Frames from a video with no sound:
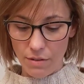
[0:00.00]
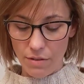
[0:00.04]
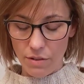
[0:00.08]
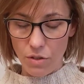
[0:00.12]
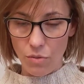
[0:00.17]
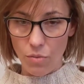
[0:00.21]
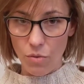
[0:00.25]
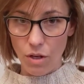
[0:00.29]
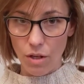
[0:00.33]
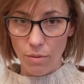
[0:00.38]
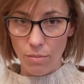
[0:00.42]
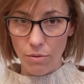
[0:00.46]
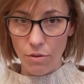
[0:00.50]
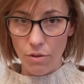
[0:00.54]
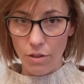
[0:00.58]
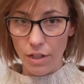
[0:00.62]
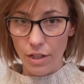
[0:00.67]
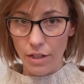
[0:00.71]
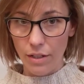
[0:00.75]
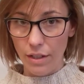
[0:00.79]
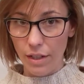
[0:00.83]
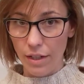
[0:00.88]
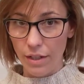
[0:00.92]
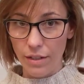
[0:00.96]
else you want to put
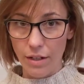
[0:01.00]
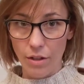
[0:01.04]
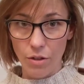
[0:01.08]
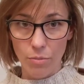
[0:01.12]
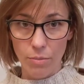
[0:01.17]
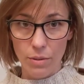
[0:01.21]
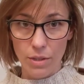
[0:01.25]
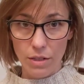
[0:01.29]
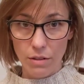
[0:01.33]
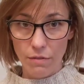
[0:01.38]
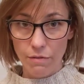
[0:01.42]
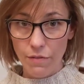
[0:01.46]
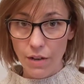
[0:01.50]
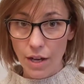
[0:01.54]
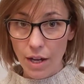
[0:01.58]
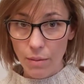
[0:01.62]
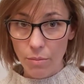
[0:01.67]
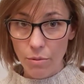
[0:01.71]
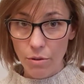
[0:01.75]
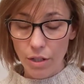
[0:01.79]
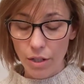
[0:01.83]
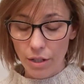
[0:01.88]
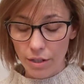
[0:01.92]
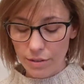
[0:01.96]
in, like another piece of
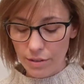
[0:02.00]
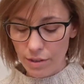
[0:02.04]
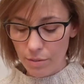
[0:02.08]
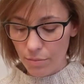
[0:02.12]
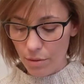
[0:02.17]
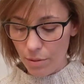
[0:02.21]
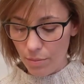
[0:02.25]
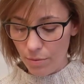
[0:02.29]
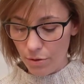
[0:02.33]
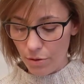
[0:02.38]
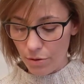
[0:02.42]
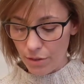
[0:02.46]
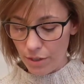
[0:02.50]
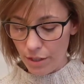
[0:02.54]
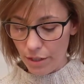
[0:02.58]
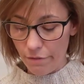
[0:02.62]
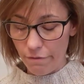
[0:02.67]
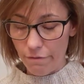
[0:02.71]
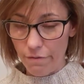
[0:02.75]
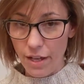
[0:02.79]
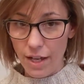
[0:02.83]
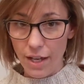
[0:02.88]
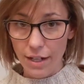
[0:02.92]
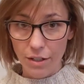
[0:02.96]
fabric, some people are saying
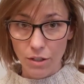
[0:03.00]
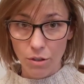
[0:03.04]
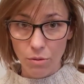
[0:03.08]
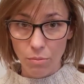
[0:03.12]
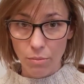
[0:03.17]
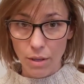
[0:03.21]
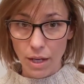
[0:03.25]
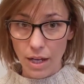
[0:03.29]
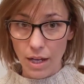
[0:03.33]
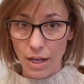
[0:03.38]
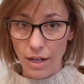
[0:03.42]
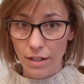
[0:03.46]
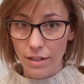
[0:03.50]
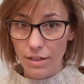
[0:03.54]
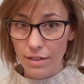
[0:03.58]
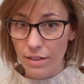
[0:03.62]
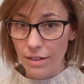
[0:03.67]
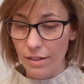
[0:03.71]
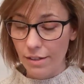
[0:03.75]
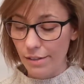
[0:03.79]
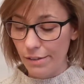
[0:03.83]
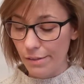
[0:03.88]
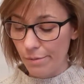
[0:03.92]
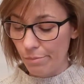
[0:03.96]
vacuum bags,
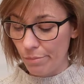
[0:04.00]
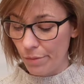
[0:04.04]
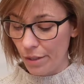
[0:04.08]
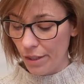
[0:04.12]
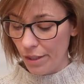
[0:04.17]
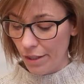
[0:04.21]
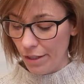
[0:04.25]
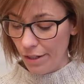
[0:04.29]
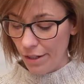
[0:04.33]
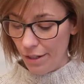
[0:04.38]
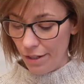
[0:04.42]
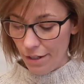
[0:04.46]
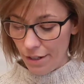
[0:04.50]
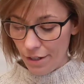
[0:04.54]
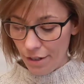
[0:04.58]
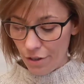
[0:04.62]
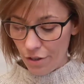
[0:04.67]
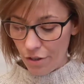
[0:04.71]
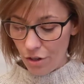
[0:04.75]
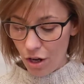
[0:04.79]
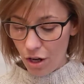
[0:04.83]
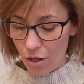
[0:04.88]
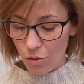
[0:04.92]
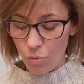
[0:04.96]

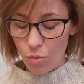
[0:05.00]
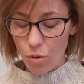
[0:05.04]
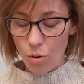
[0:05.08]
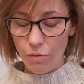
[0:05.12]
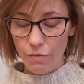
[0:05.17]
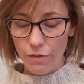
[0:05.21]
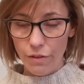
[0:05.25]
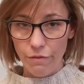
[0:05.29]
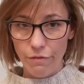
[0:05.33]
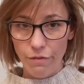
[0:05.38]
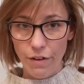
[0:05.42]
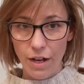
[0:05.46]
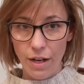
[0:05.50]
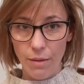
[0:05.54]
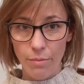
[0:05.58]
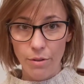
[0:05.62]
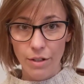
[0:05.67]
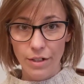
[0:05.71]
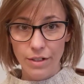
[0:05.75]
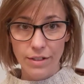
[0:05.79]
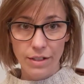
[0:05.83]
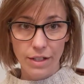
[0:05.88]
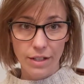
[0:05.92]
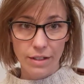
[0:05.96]
non-woven
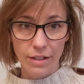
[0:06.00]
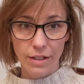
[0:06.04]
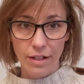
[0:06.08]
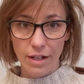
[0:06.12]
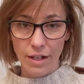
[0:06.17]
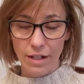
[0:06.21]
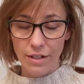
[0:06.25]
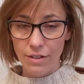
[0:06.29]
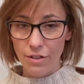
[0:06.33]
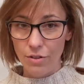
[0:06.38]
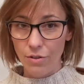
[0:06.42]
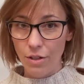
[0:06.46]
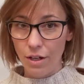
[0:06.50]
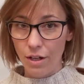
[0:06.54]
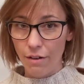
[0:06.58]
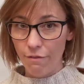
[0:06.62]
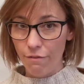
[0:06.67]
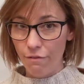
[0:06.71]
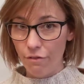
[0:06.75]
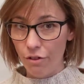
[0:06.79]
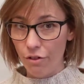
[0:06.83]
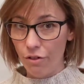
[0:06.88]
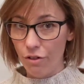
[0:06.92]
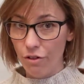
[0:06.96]
fabrics like the kinds you
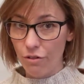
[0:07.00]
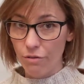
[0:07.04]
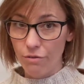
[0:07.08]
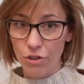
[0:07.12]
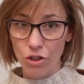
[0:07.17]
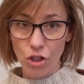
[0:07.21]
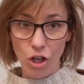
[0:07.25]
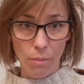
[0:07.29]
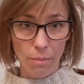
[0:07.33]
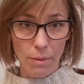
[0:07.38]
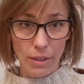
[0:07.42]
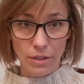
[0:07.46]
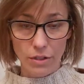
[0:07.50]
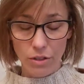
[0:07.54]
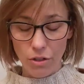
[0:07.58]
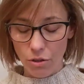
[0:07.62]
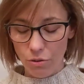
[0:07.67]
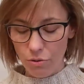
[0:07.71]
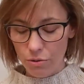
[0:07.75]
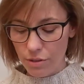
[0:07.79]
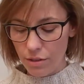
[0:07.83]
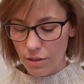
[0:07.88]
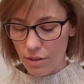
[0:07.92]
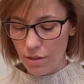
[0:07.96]
get for shopping
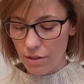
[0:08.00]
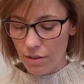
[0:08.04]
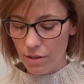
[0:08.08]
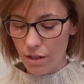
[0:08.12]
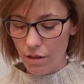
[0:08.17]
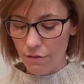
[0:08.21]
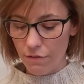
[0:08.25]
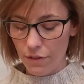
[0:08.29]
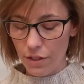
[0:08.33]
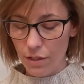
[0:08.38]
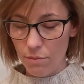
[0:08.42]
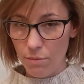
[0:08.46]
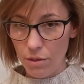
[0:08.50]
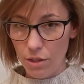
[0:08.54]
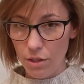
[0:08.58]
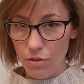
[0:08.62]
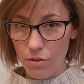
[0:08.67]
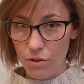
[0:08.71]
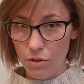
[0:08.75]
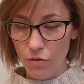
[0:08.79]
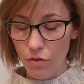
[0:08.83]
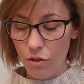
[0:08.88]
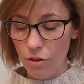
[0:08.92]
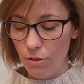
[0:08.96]
totes and stuff can be
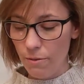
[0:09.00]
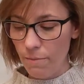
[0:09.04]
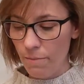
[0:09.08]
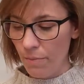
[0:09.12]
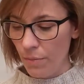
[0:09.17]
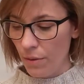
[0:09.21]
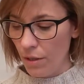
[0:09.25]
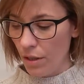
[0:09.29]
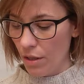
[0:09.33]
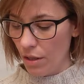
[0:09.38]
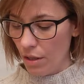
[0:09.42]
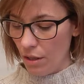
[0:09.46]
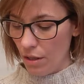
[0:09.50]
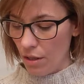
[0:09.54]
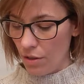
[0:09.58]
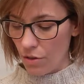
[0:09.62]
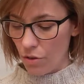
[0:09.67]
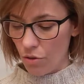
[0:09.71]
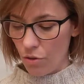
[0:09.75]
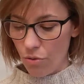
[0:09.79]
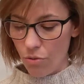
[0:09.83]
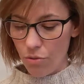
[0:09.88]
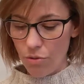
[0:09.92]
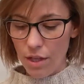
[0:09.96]
useful.
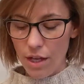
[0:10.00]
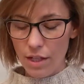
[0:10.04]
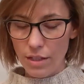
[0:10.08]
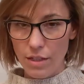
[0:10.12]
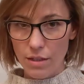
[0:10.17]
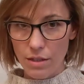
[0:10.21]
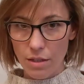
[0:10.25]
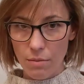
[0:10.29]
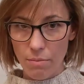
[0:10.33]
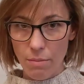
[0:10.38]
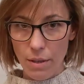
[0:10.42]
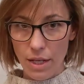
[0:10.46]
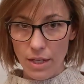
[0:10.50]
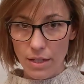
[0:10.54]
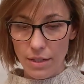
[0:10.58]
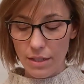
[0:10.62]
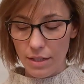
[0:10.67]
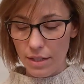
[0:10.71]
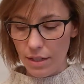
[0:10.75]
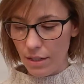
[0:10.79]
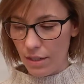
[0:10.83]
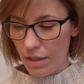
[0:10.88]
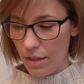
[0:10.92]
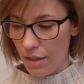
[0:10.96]
So that's the
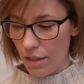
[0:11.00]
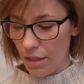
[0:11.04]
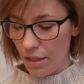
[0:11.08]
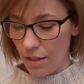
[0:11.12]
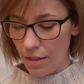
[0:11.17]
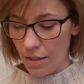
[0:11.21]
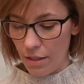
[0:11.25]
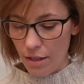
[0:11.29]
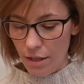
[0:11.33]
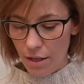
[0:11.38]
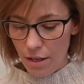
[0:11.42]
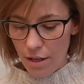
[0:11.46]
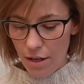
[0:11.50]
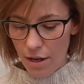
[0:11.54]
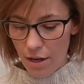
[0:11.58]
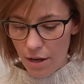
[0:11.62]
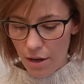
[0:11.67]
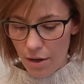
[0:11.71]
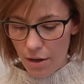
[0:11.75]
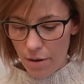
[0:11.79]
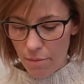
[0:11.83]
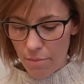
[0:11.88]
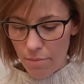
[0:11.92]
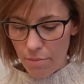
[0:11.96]
basic thing.
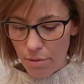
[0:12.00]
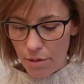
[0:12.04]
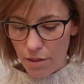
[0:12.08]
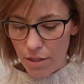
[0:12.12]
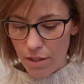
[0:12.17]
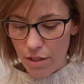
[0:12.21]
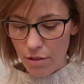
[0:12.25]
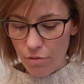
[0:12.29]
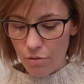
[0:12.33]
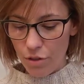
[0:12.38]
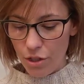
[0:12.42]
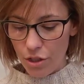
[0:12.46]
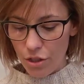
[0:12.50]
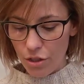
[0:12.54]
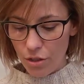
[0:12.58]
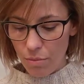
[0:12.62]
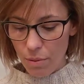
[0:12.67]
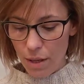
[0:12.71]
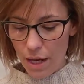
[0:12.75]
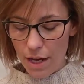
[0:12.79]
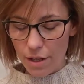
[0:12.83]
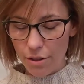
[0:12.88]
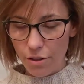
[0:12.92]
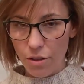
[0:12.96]
But the original
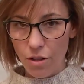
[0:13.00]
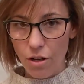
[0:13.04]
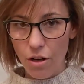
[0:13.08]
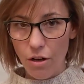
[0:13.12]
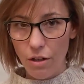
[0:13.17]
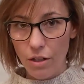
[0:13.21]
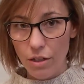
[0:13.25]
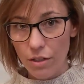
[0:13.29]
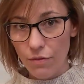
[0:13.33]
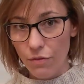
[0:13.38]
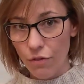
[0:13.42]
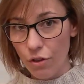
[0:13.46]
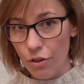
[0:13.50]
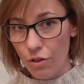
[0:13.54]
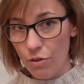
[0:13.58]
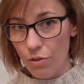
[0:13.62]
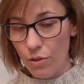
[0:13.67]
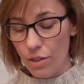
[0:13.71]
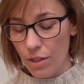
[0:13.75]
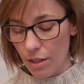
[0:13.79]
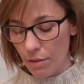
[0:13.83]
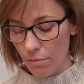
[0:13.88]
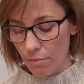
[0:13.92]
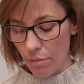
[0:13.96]
pattern calls for
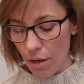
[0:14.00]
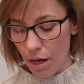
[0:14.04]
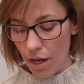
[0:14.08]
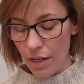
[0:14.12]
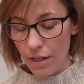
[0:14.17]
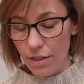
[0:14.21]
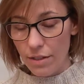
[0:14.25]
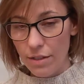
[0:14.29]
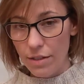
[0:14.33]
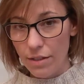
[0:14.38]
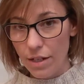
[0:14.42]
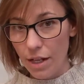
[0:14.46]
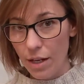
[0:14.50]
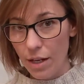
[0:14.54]
using bias